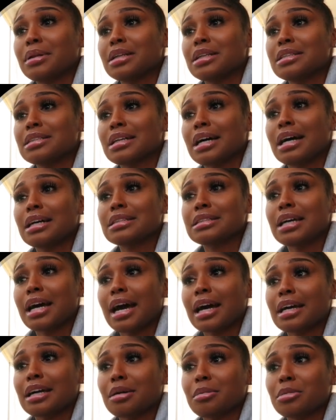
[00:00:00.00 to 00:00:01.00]
Please
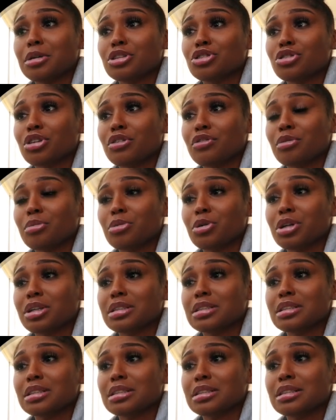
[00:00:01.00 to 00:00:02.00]
contact an administrator for more
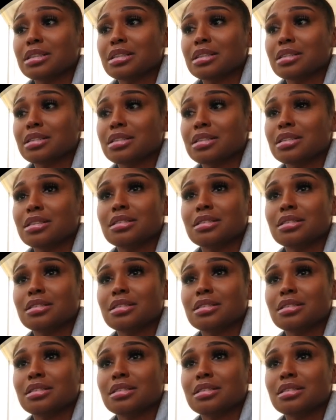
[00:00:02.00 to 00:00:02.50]
assistance.